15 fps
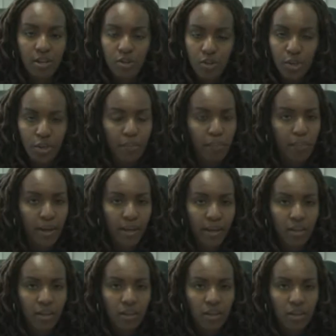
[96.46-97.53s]
drink
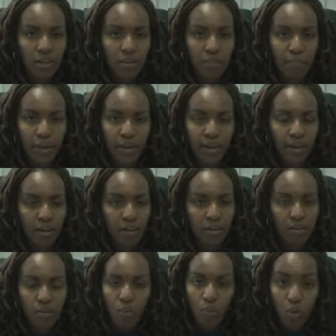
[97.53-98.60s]
my
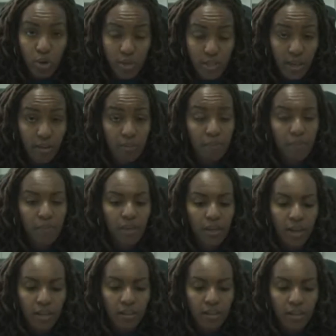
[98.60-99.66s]
water,
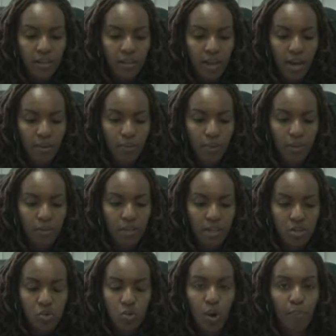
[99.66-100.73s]
and then I will
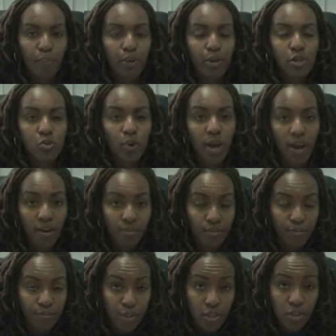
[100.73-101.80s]
get to a point where I've
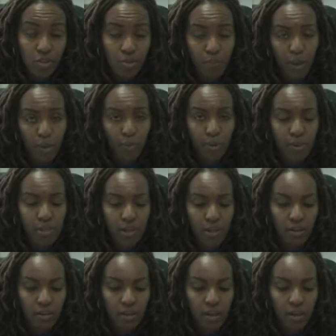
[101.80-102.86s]
finished my
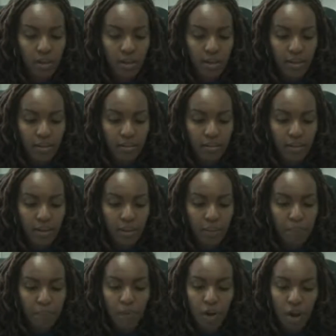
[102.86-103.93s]
water, and
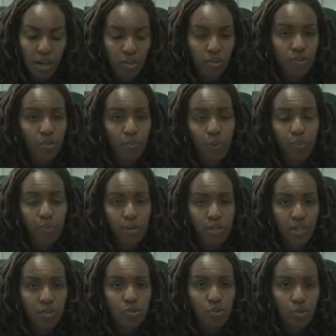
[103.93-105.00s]
a lot of people
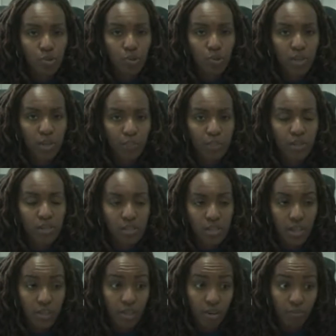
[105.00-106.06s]
tend to throw the PET in the